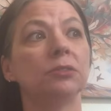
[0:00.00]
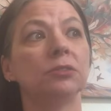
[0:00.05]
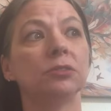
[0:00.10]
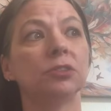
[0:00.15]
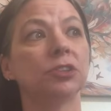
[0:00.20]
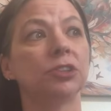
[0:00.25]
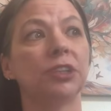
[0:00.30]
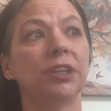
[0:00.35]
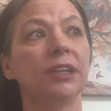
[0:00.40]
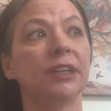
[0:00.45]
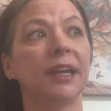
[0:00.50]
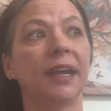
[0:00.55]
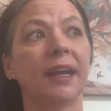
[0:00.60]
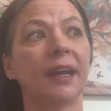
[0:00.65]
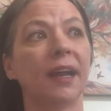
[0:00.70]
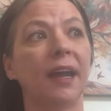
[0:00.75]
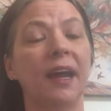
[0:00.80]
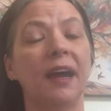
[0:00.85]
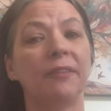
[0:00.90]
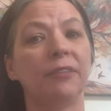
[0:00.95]
she
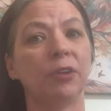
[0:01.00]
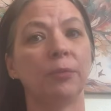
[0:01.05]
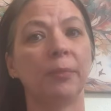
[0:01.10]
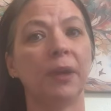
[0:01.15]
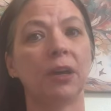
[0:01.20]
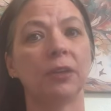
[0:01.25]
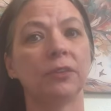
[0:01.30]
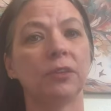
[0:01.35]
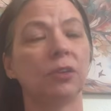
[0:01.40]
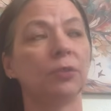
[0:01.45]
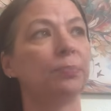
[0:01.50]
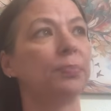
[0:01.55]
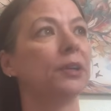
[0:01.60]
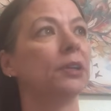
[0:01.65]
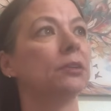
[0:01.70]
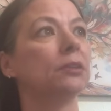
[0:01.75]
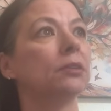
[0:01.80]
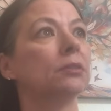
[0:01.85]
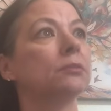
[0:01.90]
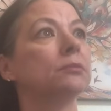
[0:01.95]
can't have her mouth
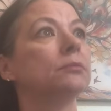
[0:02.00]
opened.